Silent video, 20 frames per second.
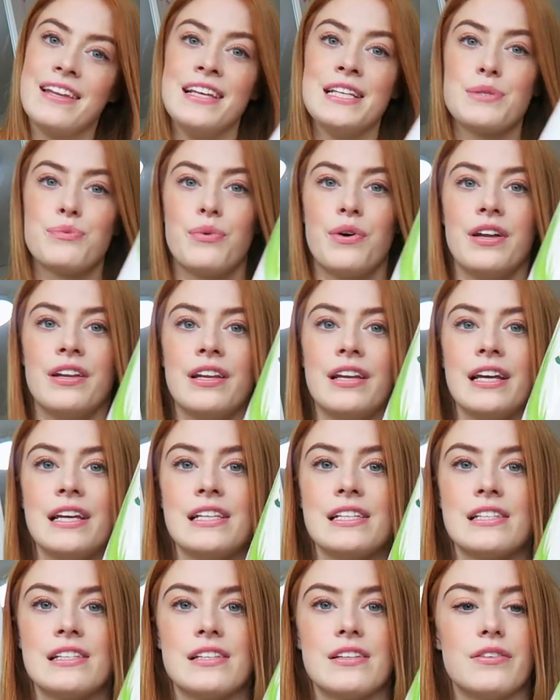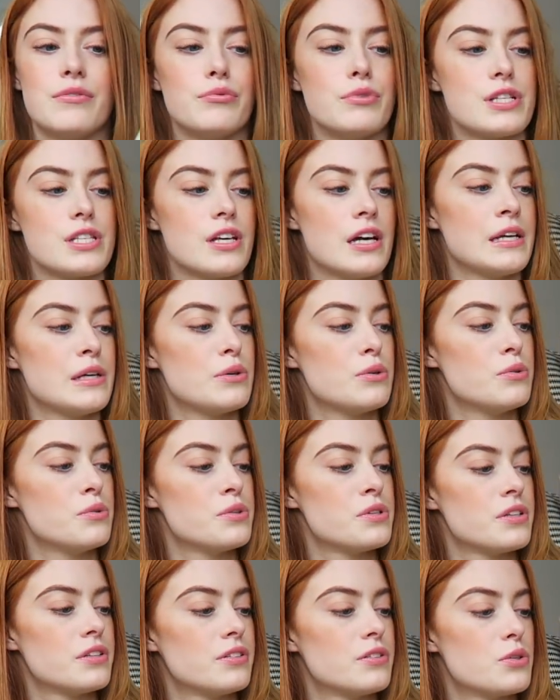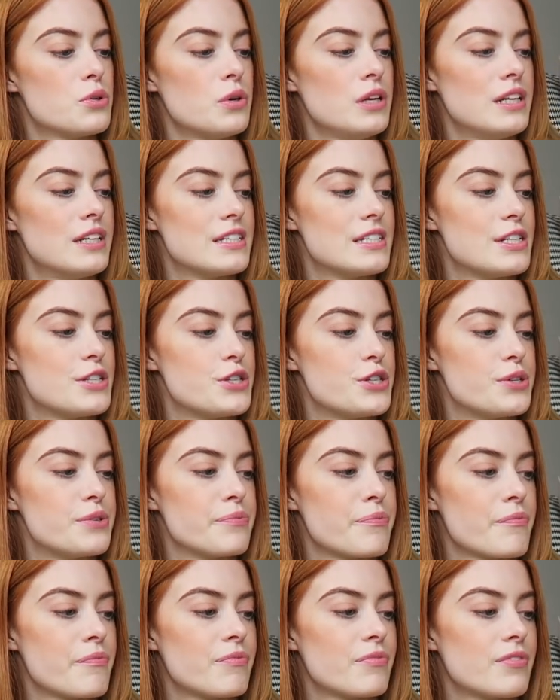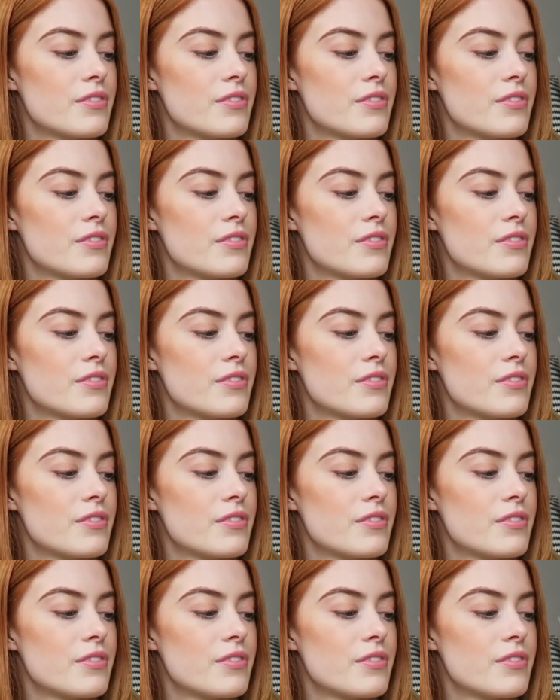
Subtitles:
And this one is recycled toilet tissue,